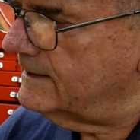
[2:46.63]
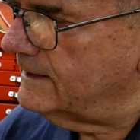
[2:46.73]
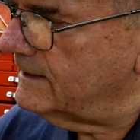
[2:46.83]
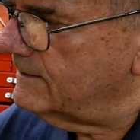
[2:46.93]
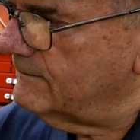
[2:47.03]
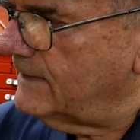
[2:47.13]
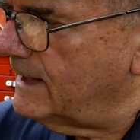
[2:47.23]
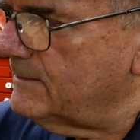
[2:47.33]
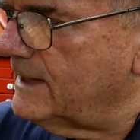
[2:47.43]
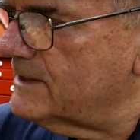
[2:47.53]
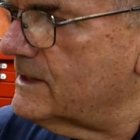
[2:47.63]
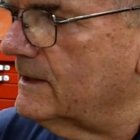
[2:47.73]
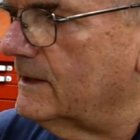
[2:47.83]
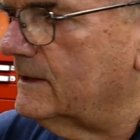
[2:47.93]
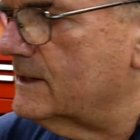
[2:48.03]
um, I'm guessing
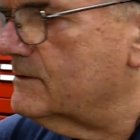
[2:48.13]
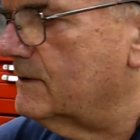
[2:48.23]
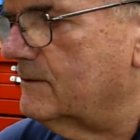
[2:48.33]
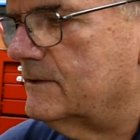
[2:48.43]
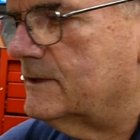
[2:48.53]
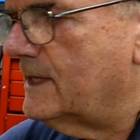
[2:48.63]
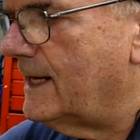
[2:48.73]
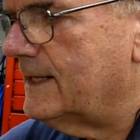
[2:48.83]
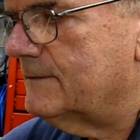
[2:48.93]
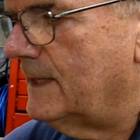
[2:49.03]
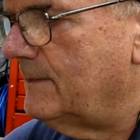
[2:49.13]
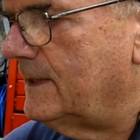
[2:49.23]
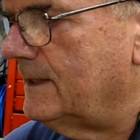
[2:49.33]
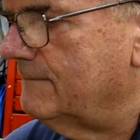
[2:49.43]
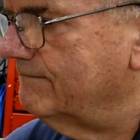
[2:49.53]
that this would stand maybe,